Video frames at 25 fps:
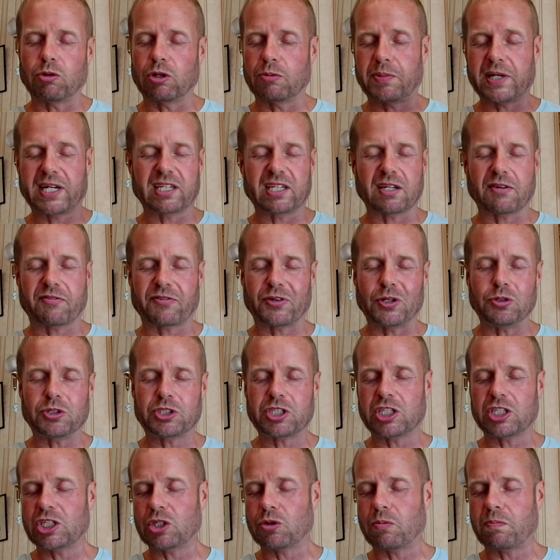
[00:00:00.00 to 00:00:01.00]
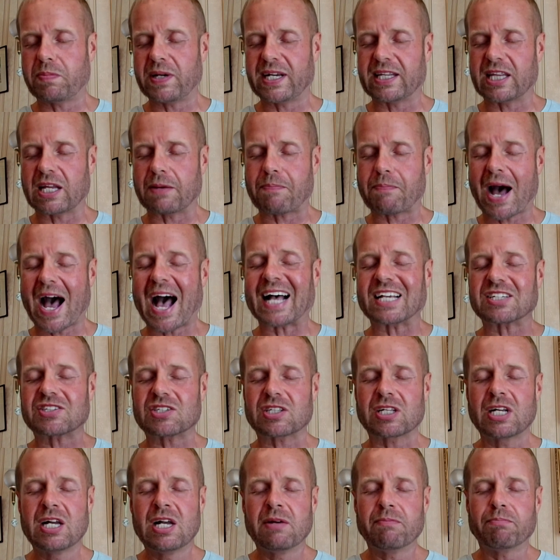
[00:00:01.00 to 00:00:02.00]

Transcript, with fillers: would be in the future you would be in the past